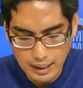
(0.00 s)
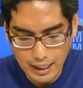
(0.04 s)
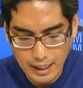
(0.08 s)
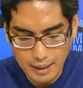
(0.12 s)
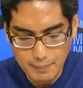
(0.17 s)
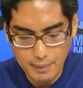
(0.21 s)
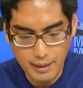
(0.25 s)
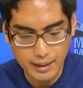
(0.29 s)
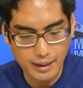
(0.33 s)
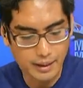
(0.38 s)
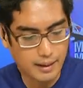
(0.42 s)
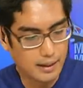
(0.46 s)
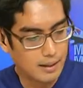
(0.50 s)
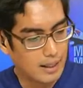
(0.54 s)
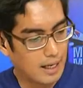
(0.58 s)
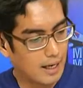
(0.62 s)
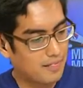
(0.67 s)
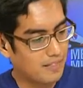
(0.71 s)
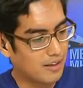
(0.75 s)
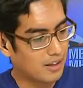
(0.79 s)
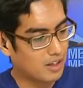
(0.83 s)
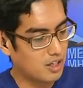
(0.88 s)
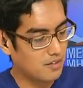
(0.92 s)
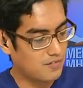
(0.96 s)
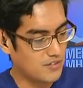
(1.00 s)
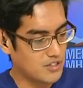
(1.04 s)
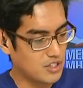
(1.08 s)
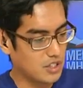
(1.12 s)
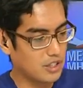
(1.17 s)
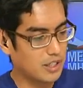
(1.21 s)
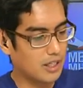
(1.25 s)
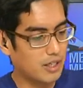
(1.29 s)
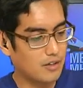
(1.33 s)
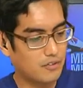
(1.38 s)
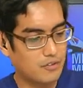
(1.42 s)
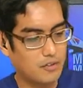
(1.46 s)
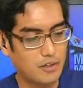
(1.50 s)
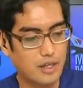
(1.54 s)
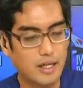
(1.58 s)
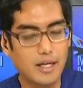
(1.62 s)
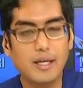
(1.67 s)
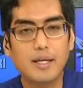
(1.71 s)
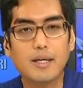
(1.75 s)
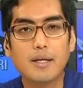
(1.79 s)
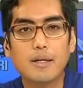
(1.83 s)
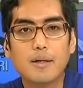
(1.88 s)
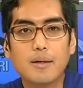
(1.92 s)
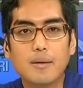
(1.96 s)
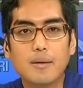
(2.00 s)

Hi, Mikael. Hi, thank you for joining us today.